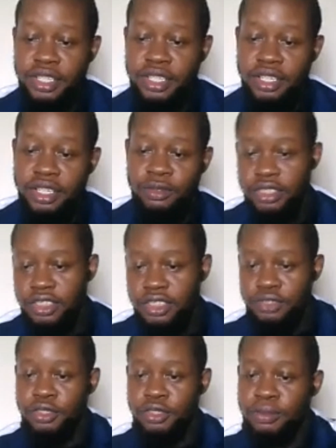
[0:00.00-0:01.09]
This is
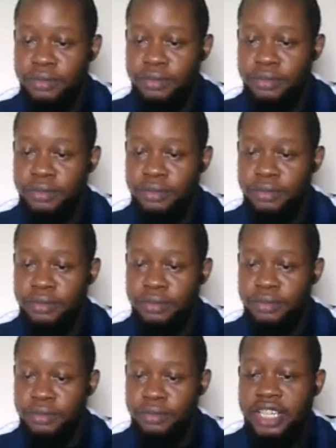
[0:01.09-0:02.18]
from Eva. He says,
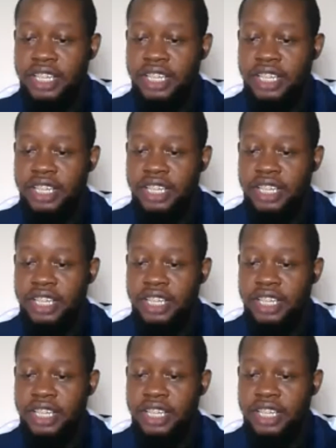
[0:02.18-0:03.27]
can the IPFS
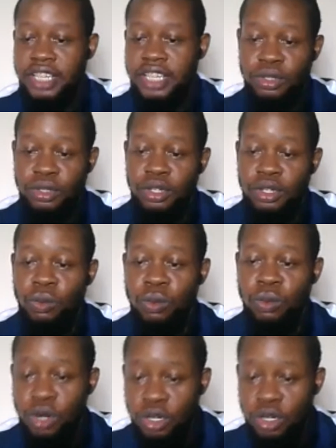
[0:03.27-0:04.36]
network
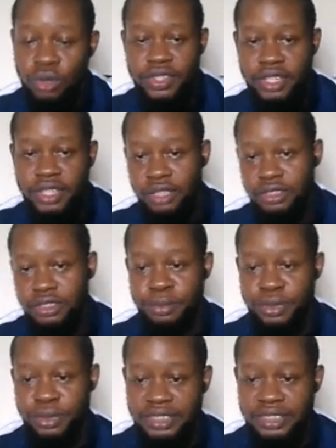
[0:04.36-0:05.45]
work without the
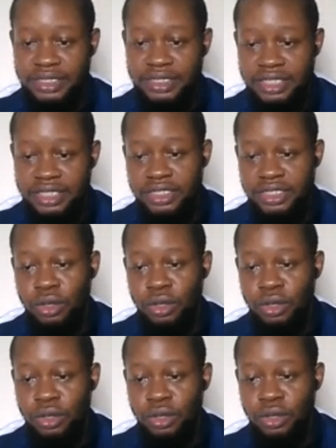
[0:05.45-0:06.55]
presence of
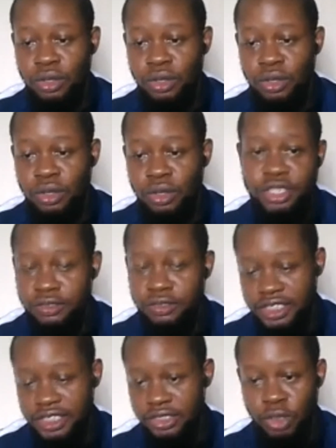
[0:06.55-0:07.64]
any of these
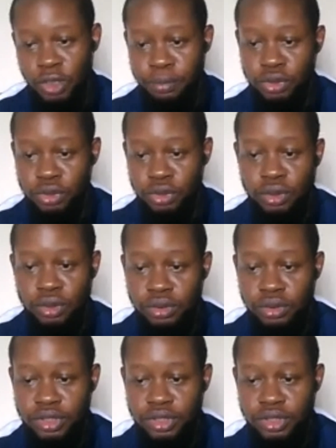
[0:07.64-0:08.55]
sub protocols?